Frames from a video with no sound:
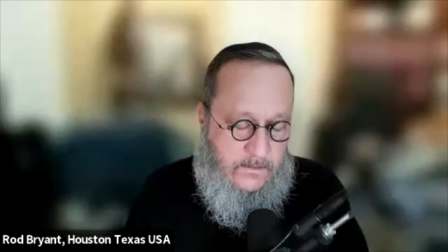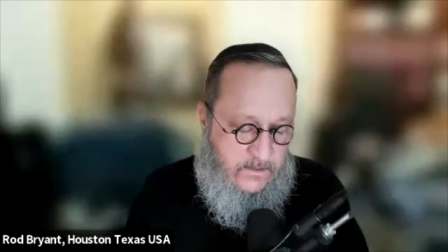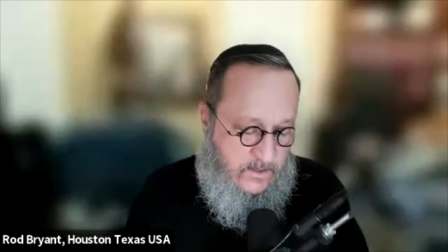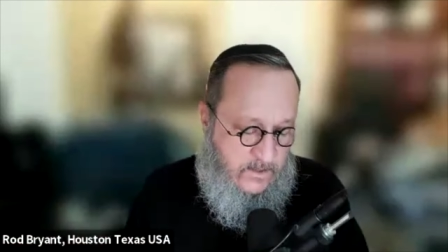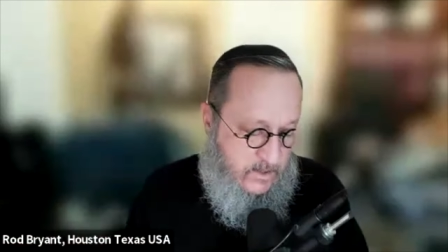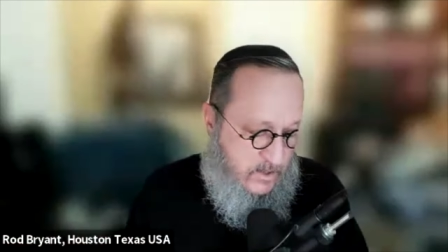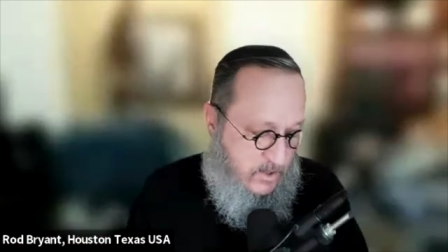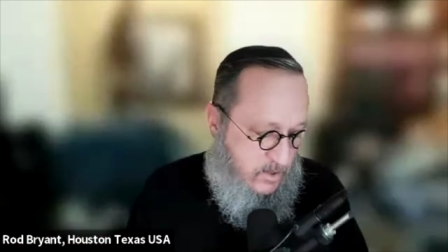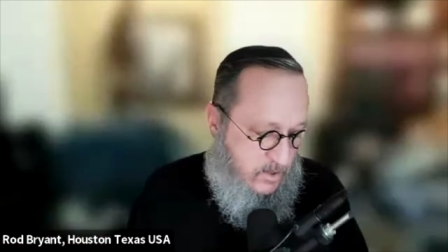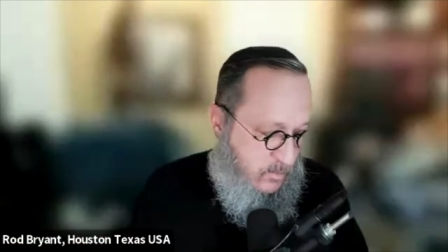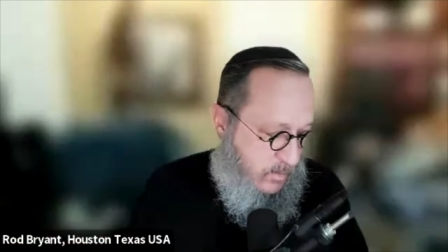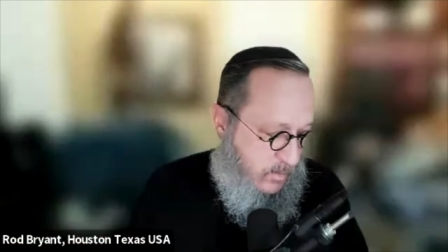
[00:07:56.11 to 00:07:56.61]

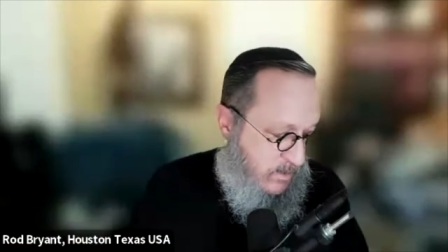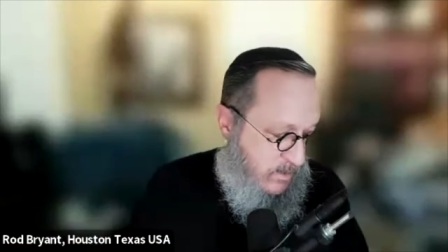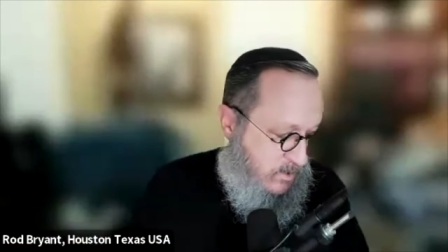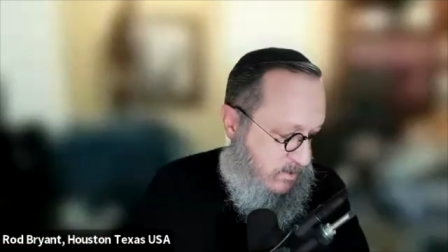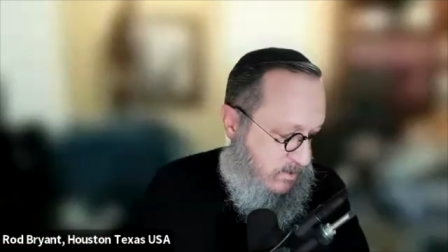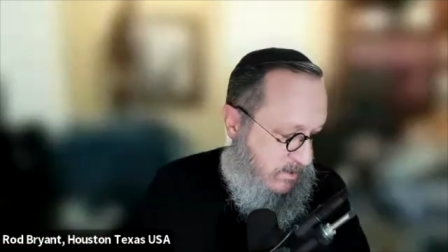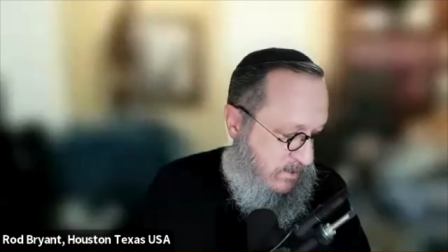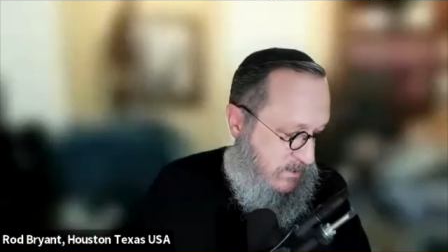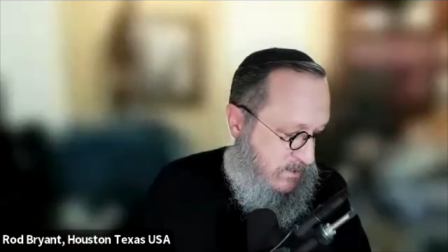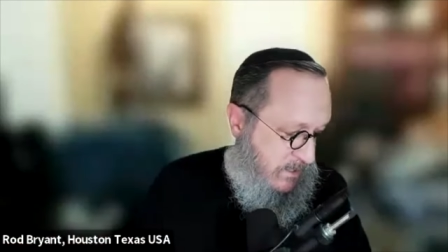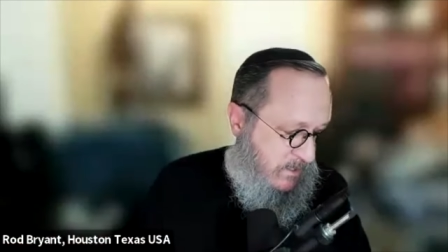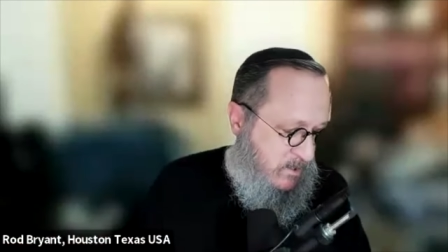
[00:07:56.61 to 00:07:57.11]
situation
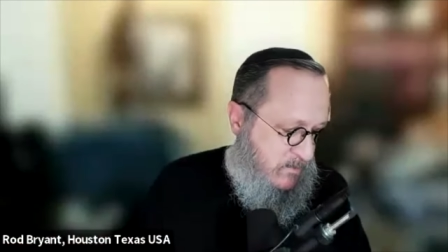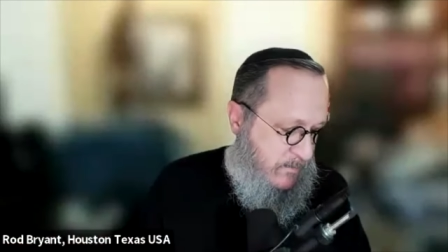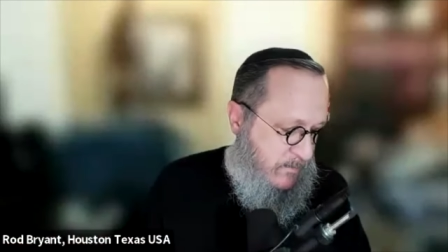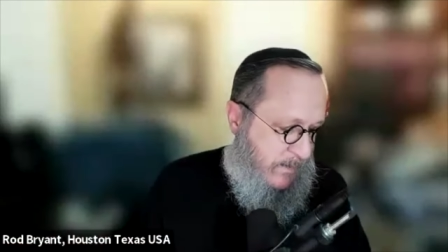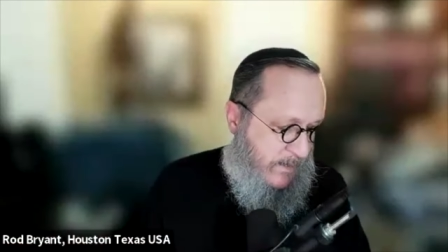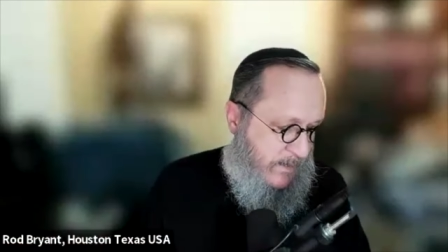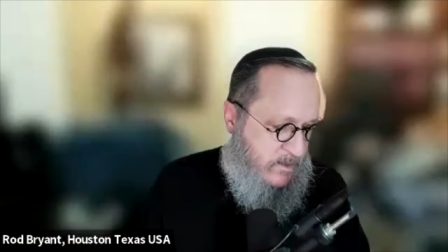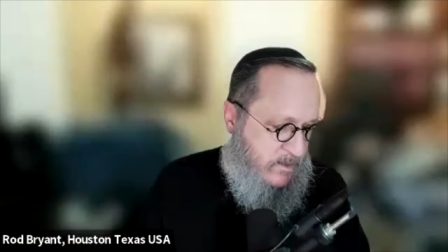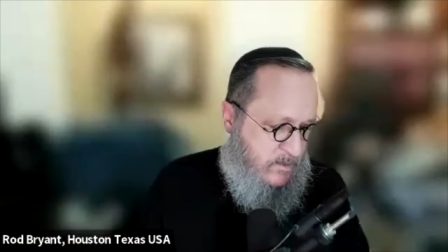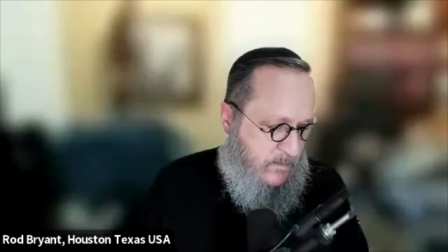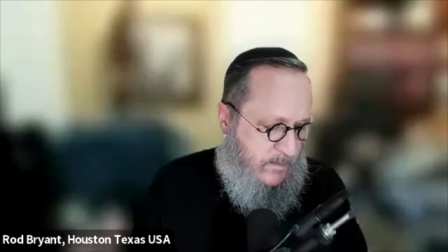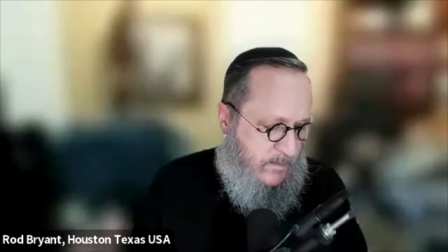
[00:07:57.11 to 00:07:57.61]
that takes
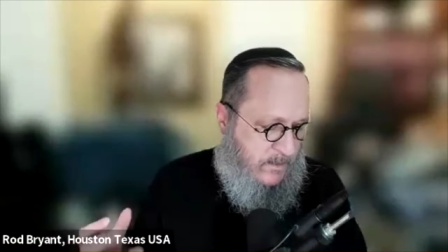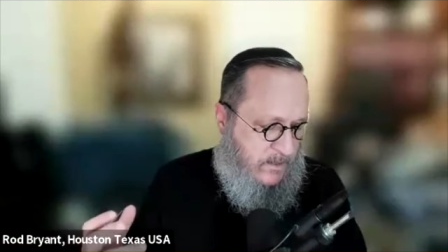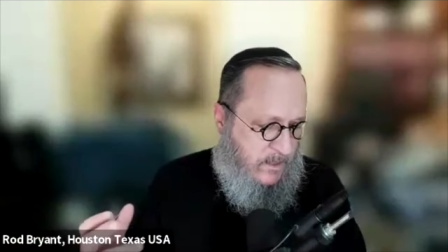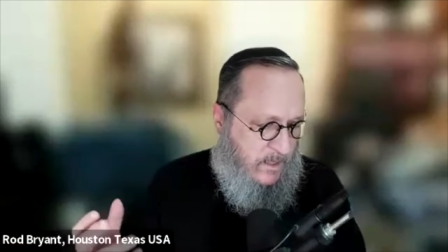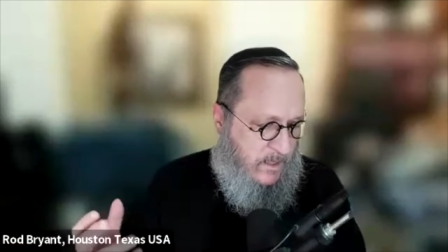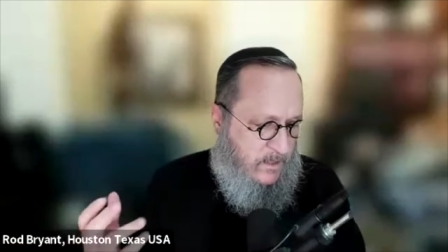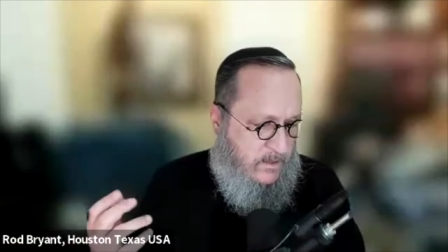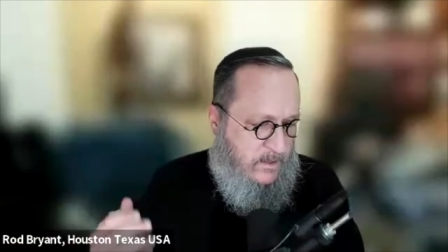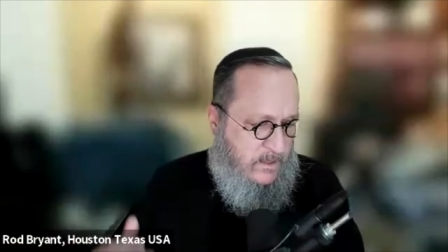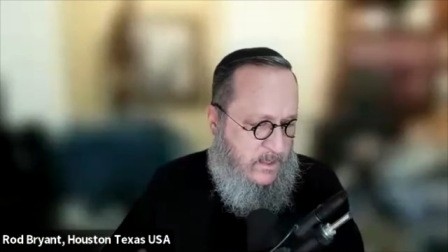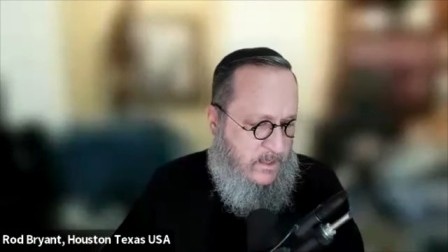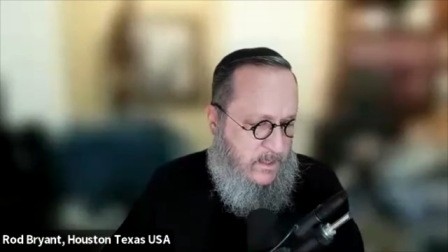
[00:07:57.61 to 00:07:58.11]
place
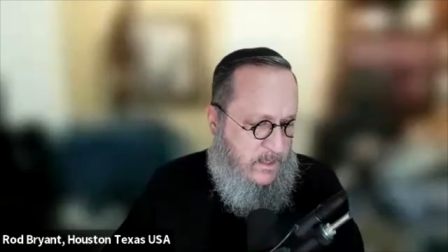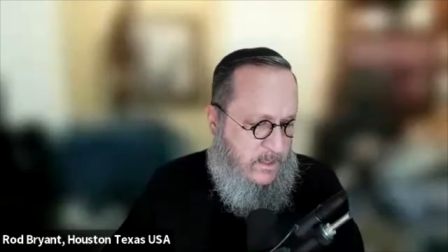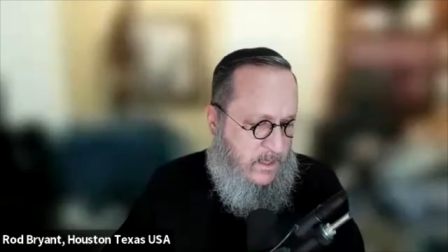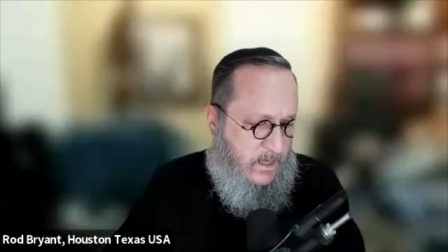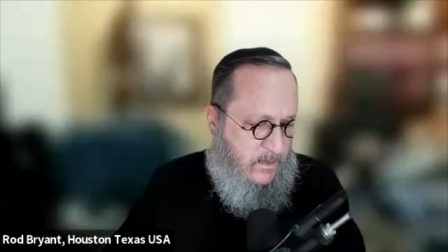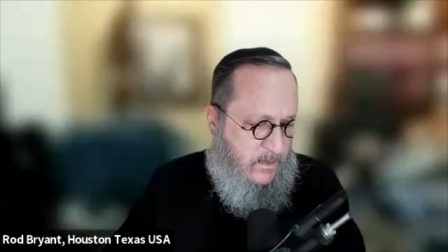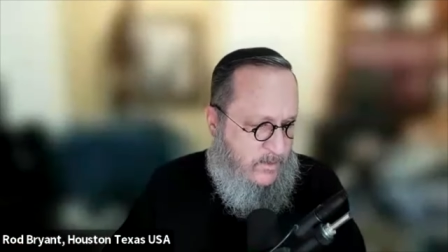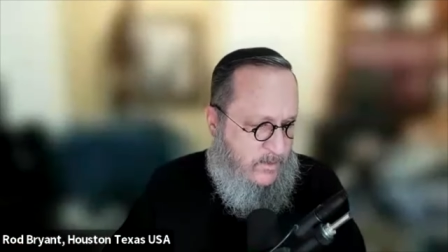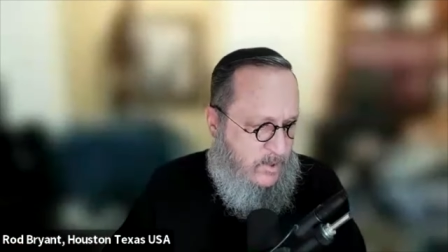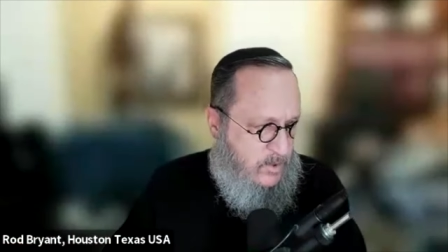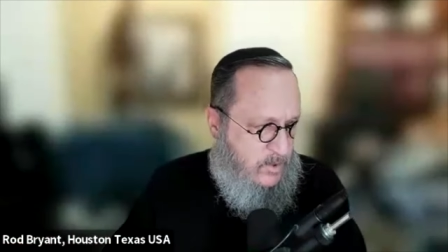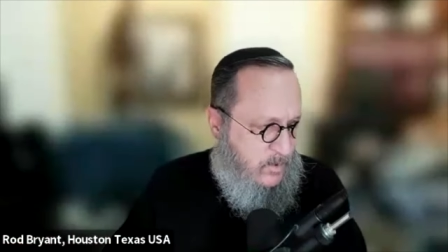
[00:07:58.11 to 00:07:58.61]
because
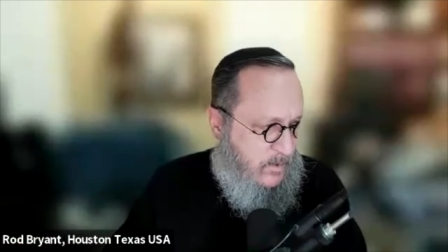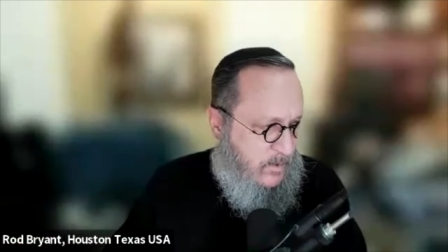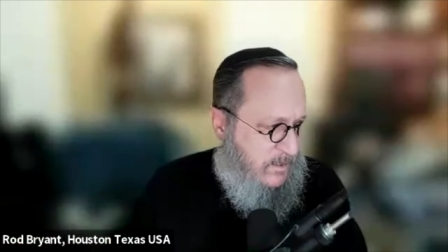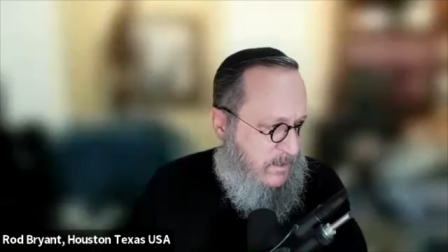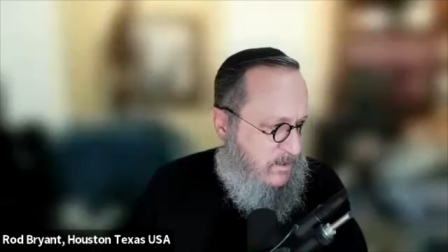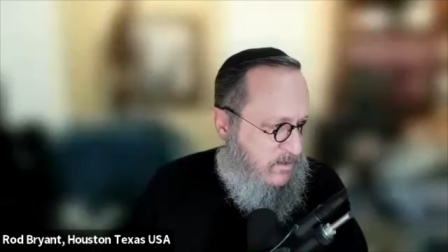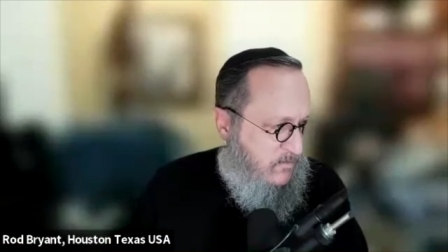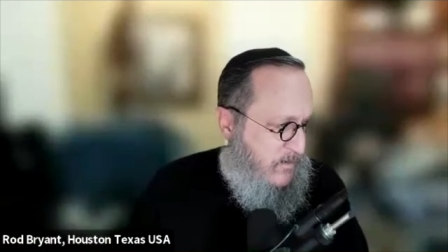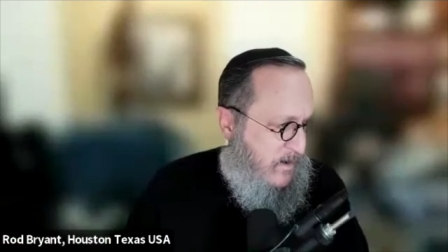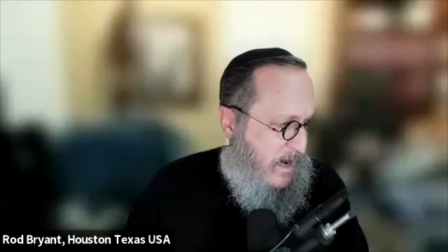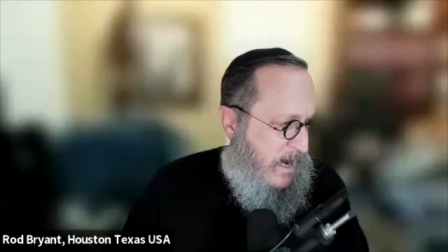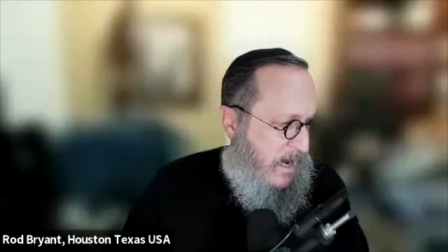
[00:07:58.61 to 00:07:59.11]
of a
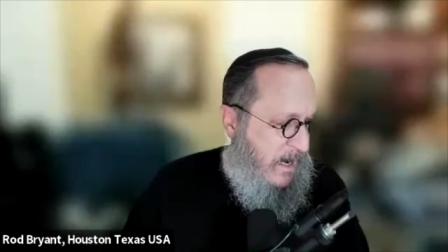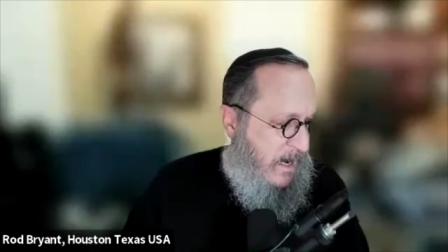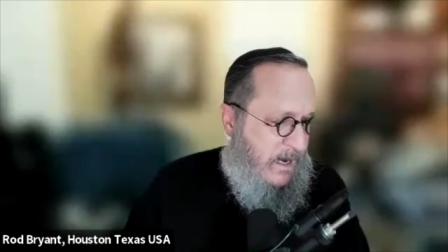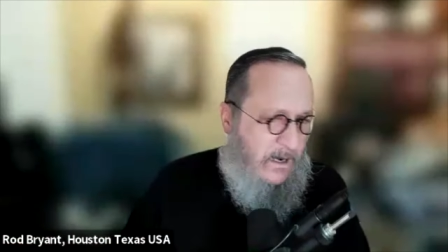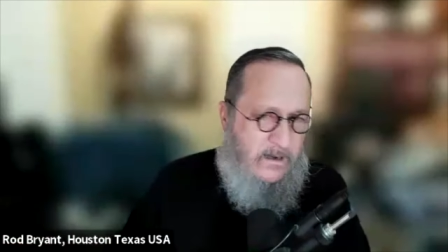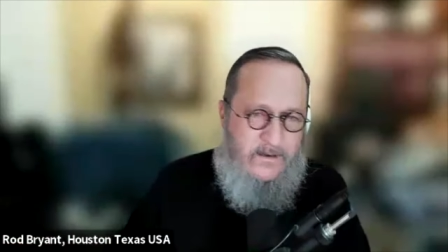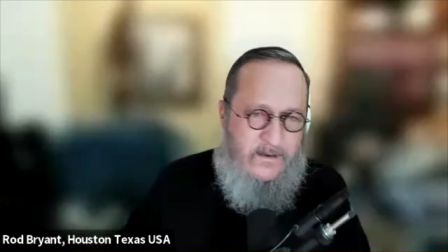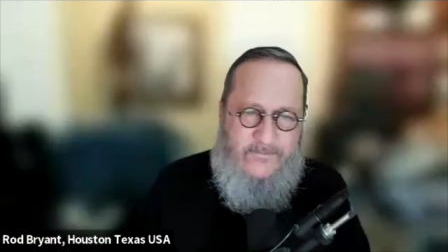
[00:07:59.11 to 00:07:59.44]
strange fire.